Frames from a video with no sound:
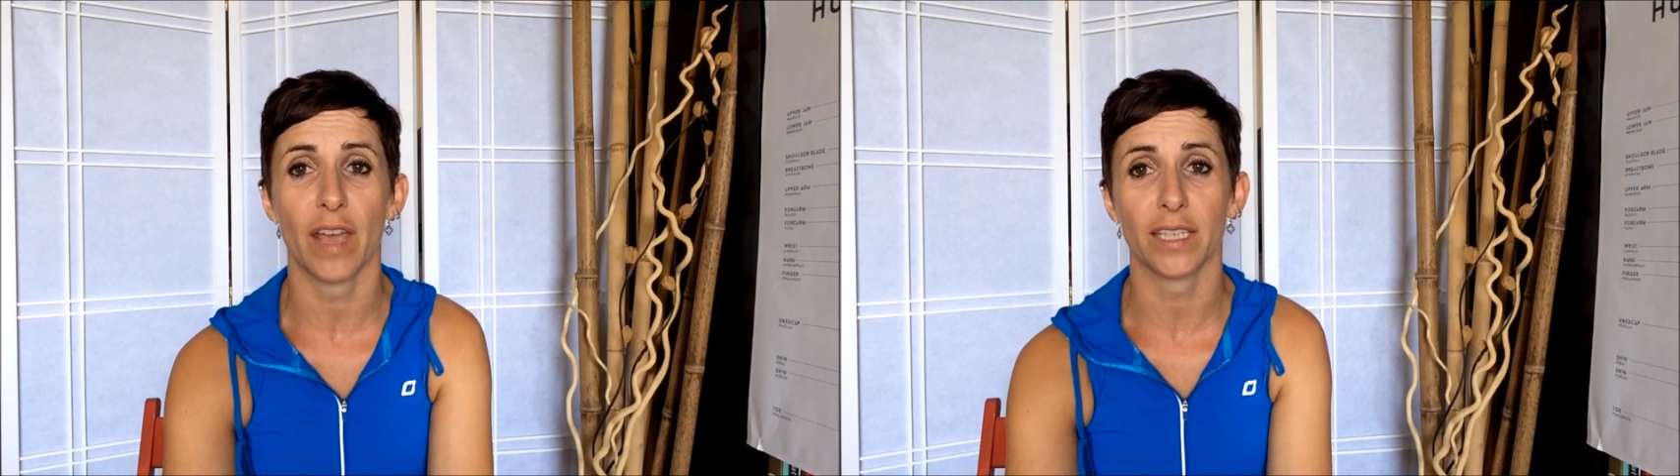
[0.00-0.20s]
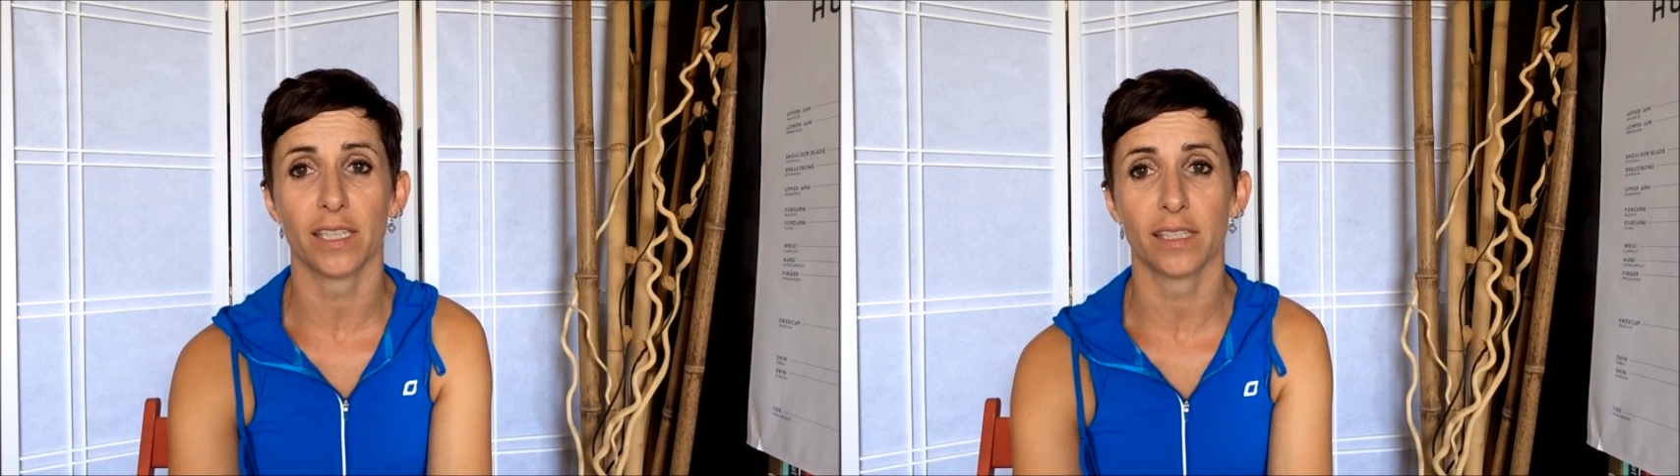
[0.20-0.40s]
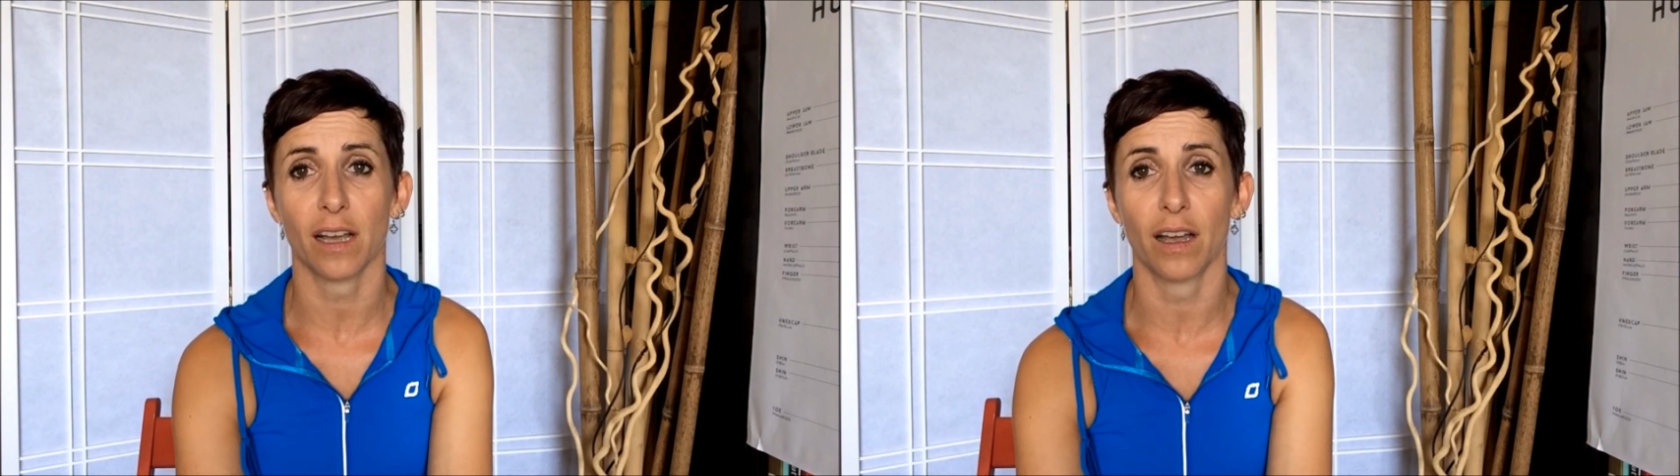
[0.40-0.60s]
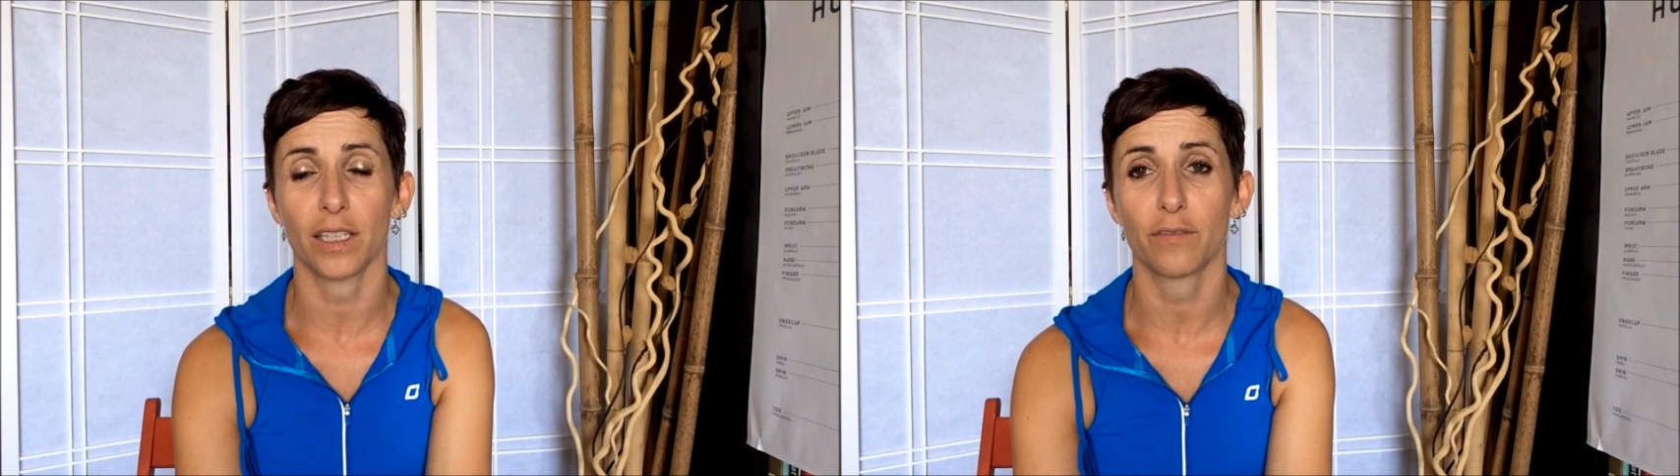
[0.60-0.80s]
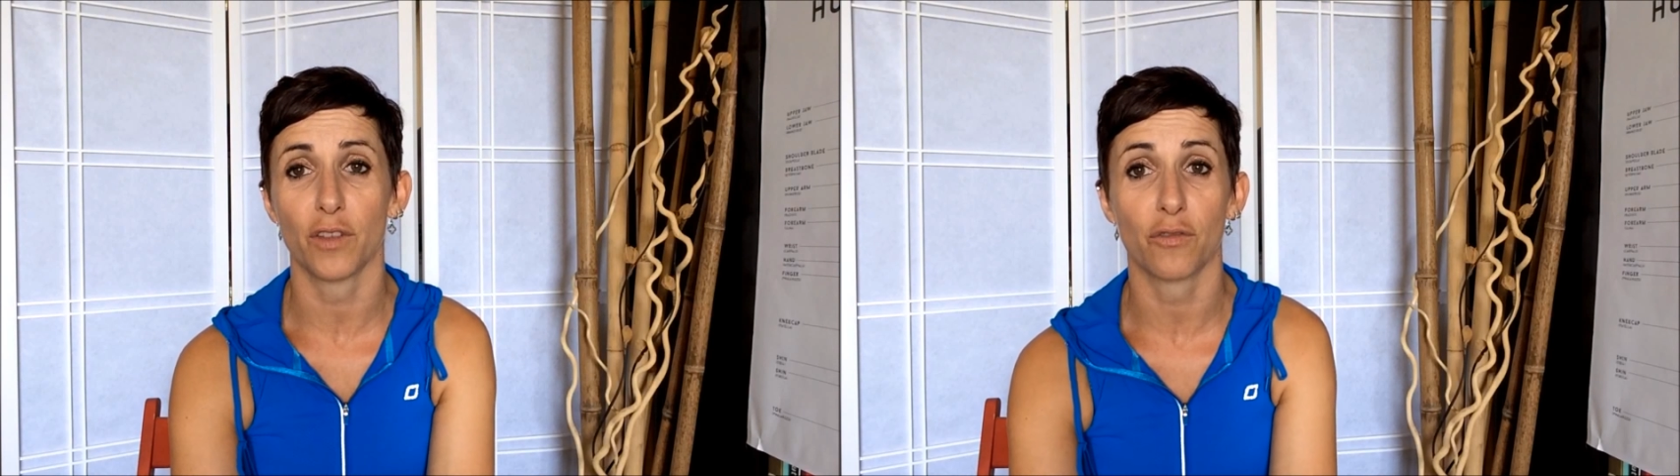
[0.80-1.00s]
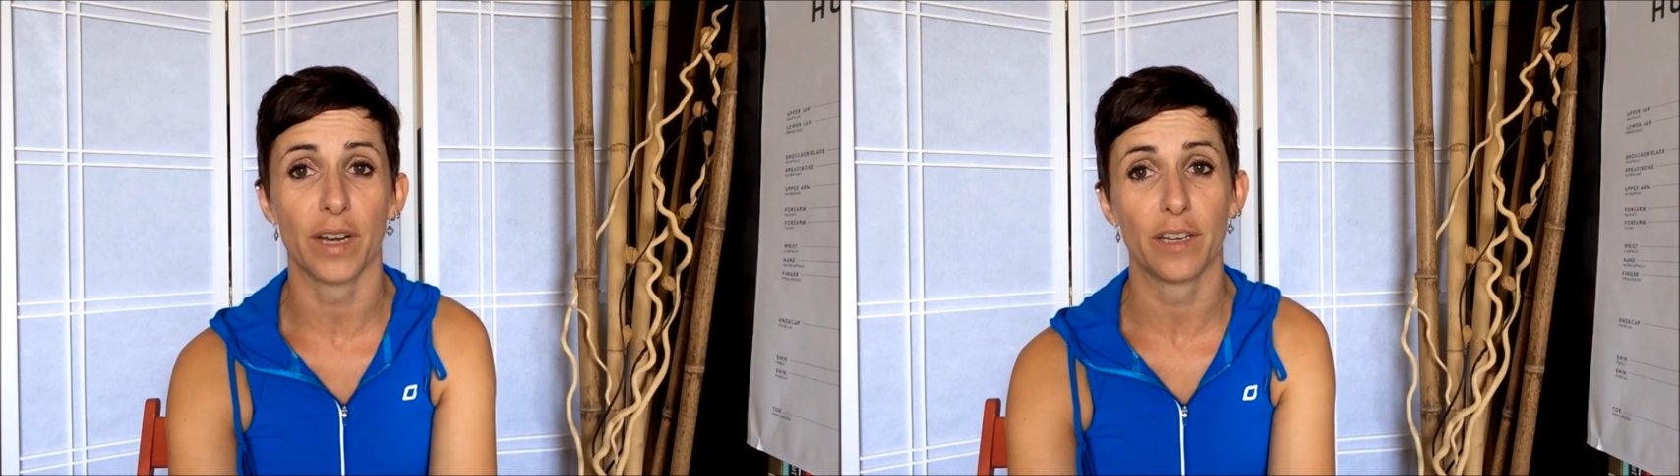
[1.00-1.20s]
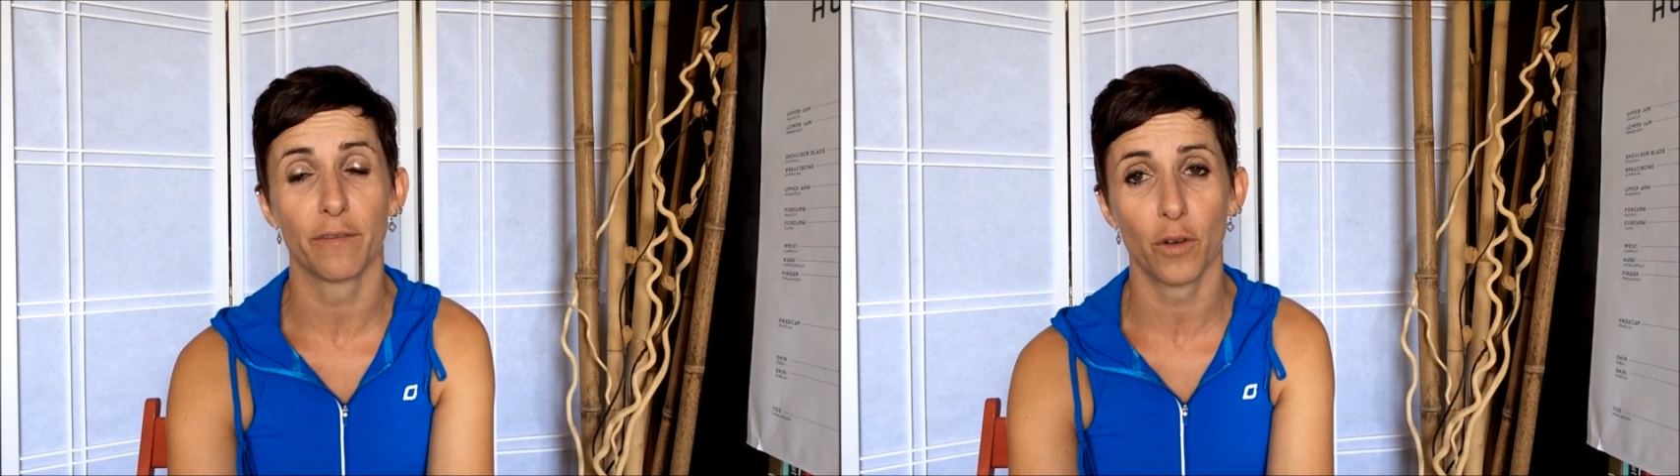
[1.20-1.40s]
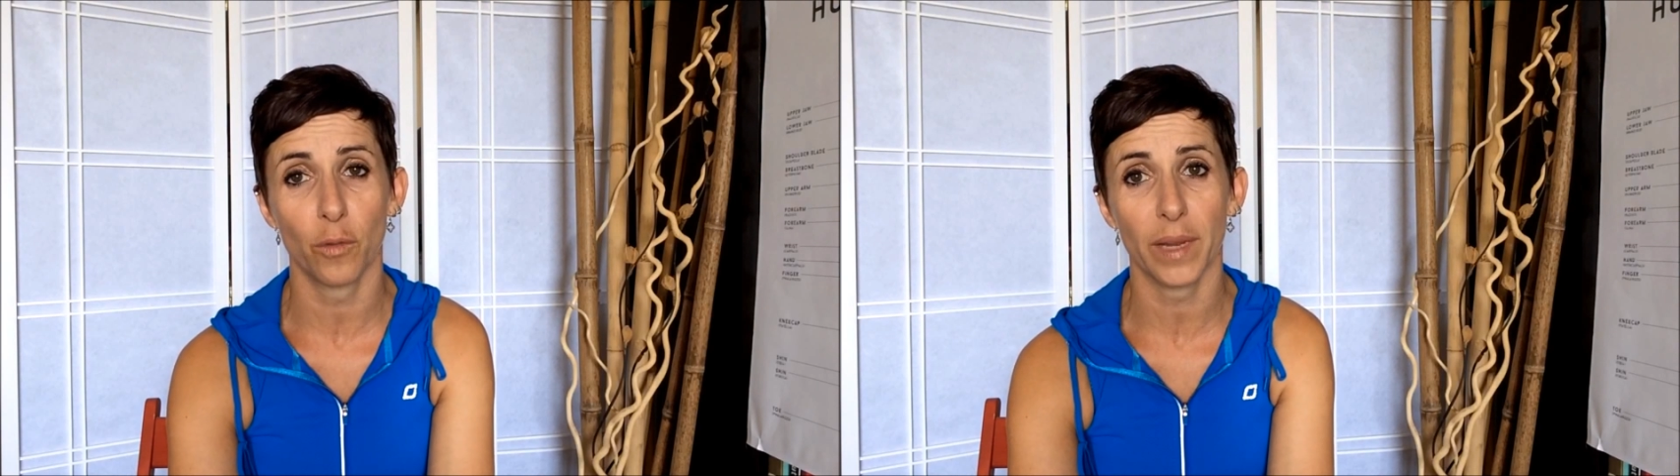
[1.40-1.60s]
exercise for 3 to
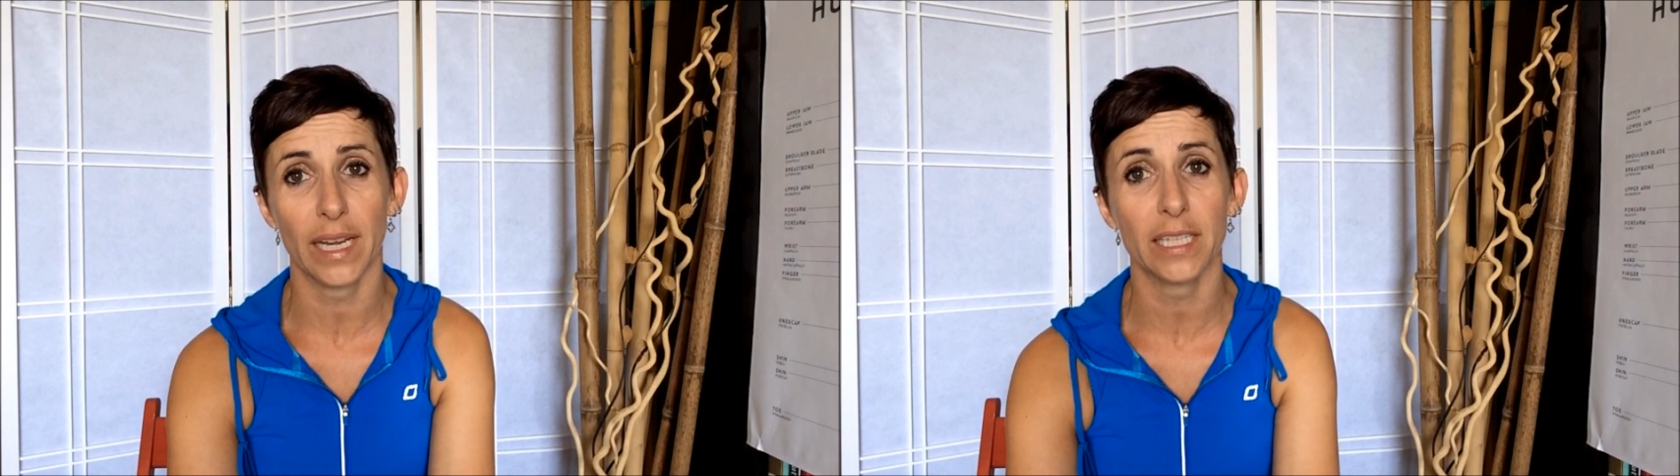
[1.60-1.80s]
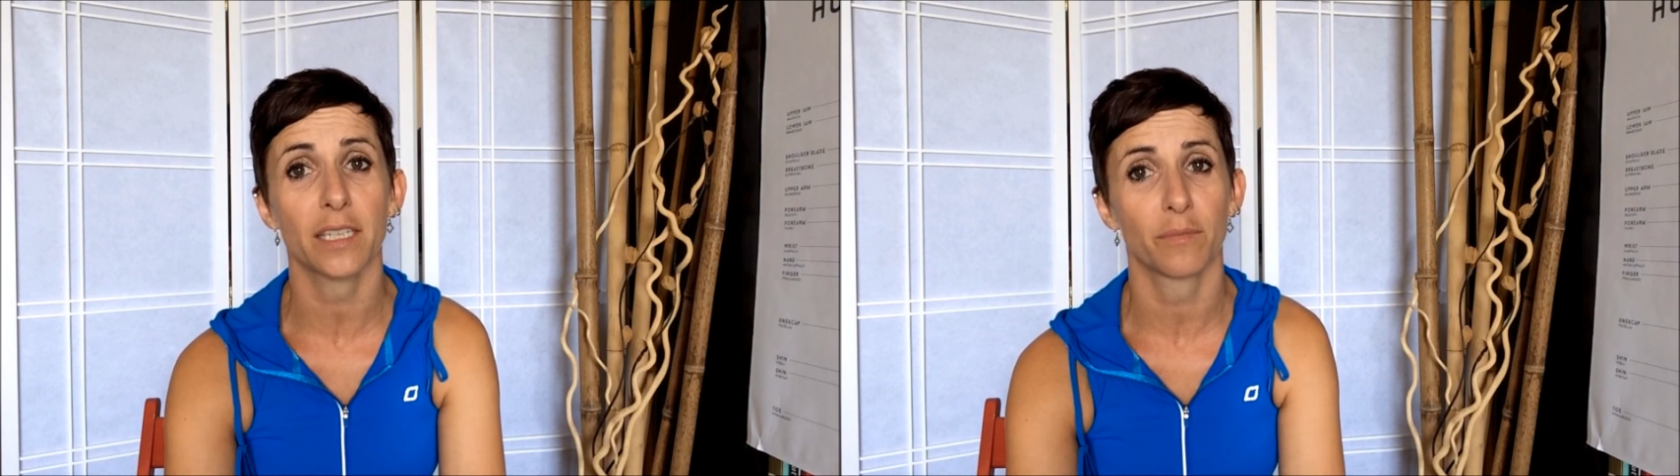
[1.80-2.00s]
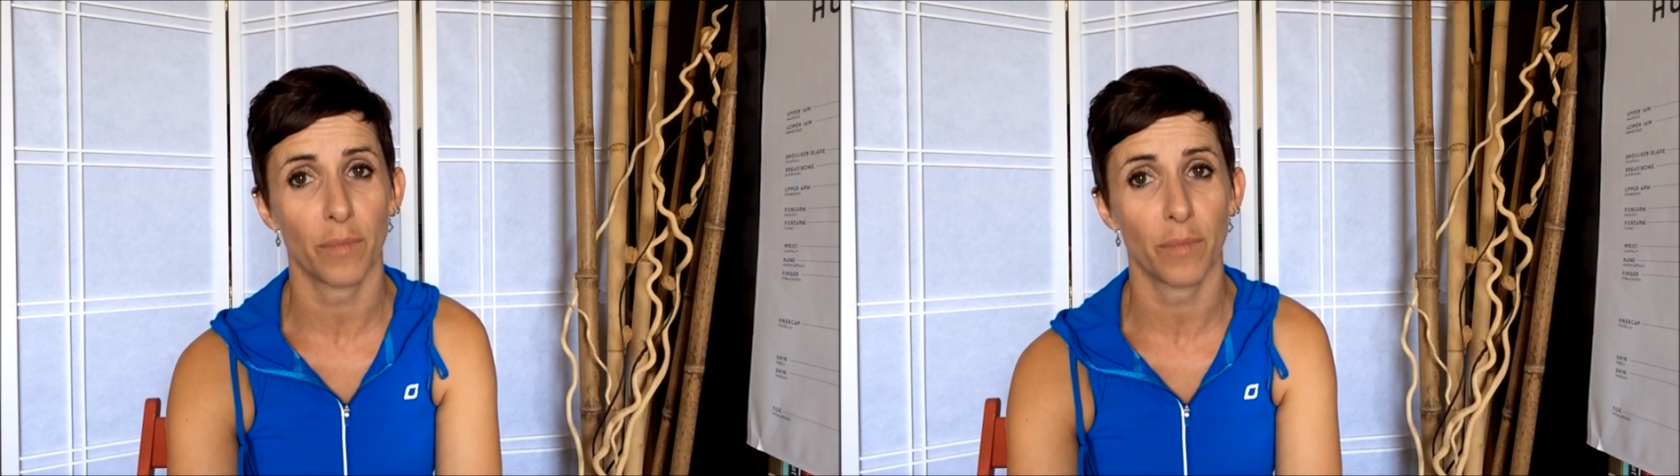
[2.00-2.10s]
4 minutes,